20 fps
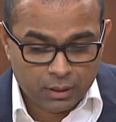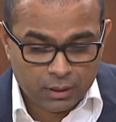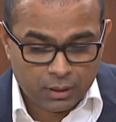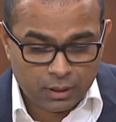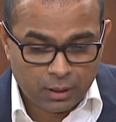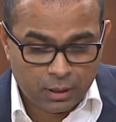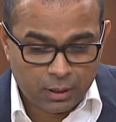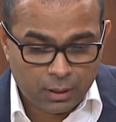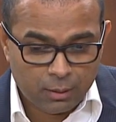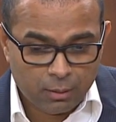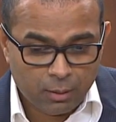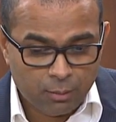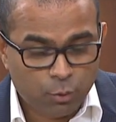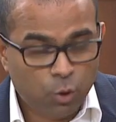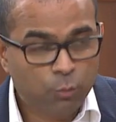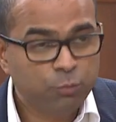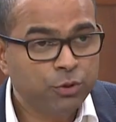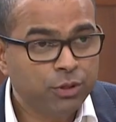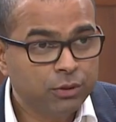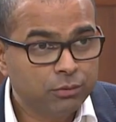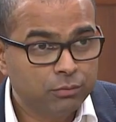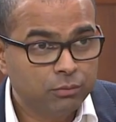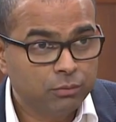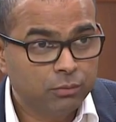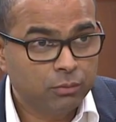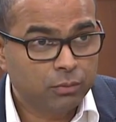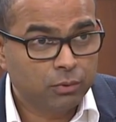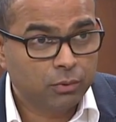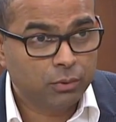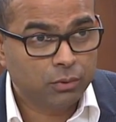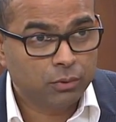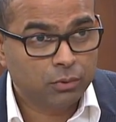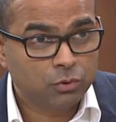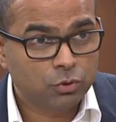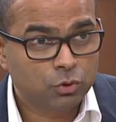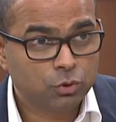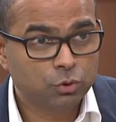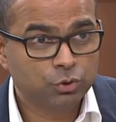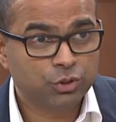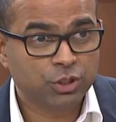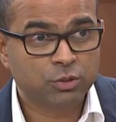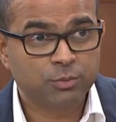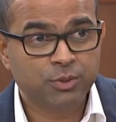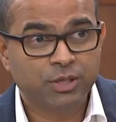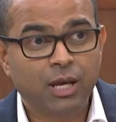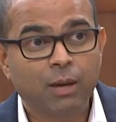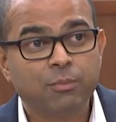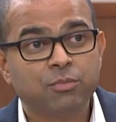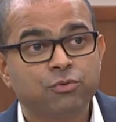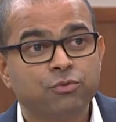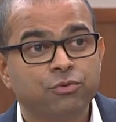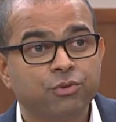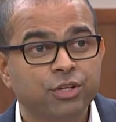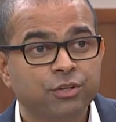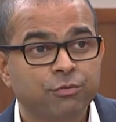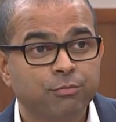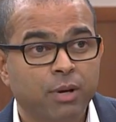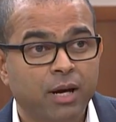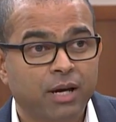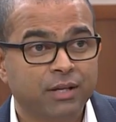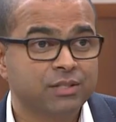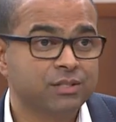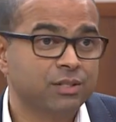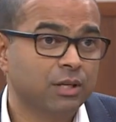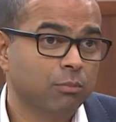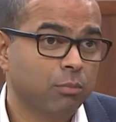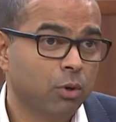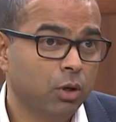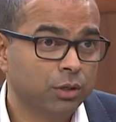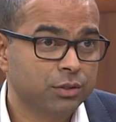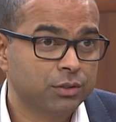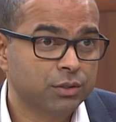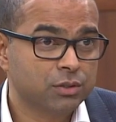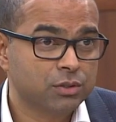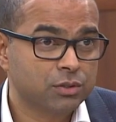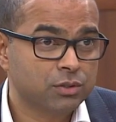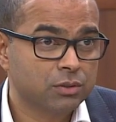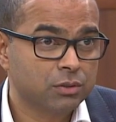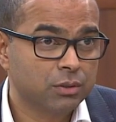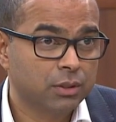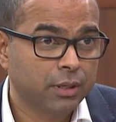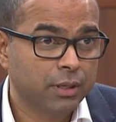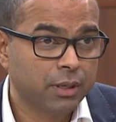appropriate. Schools are to be kept free of partisan politics.